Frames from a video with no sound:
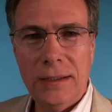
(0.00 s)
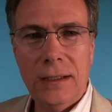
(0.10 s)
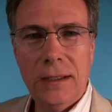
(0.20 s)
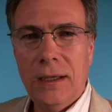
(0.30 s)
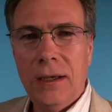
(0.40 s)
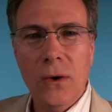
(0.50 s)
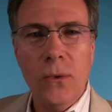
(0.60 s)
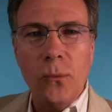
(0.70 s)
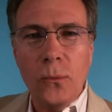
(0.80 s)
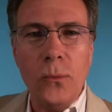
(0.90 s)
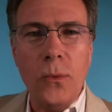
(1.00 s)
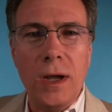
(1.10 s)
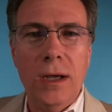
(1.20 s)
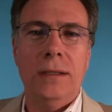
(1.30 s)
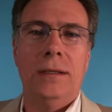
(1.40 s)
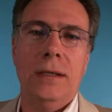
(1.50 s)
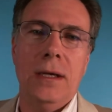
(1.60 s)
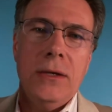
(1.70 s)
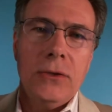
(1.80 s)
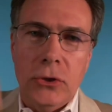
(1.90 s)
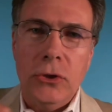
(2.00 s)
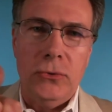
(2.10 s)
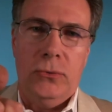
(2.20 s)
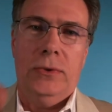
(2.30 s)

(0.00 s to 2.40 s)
anti-Semitic slur down the centuries.